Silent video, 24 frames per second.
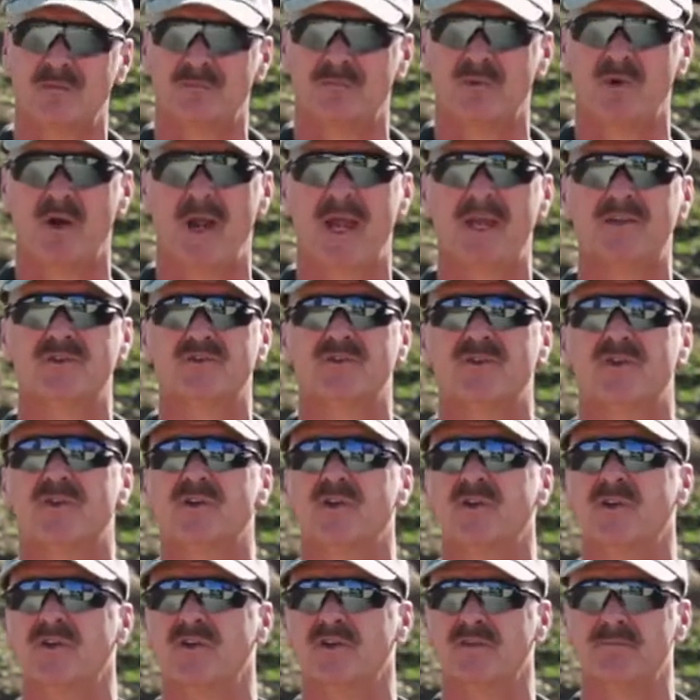
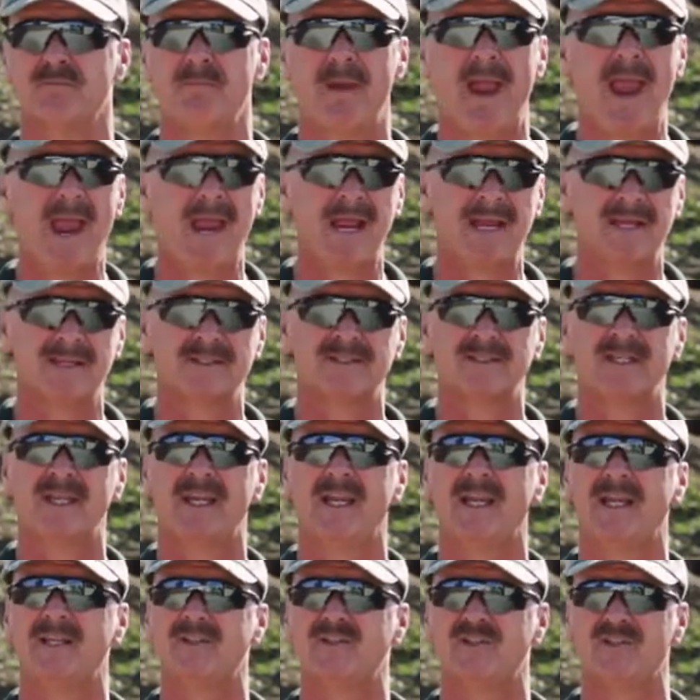suppressors,
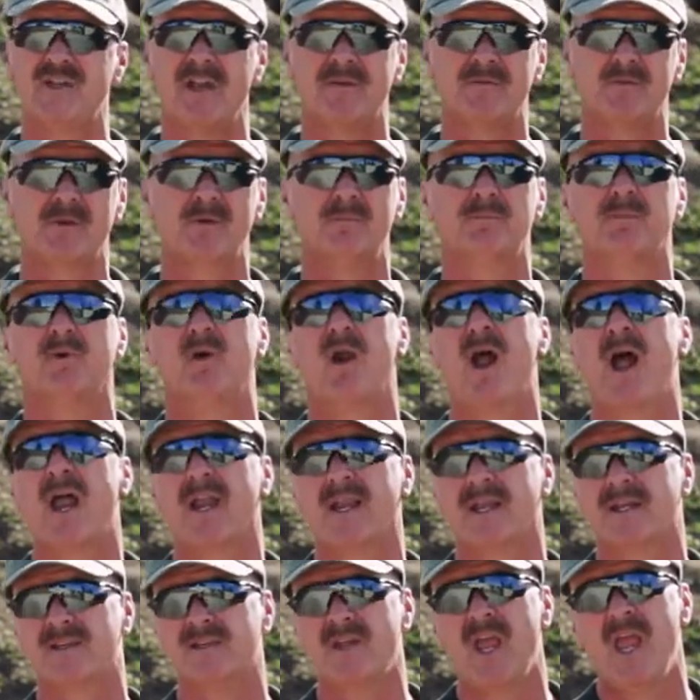magazines, different
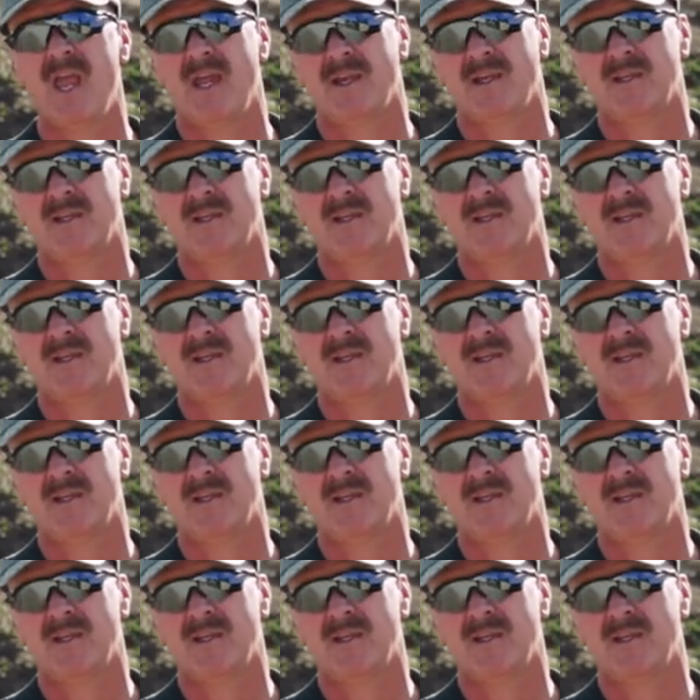products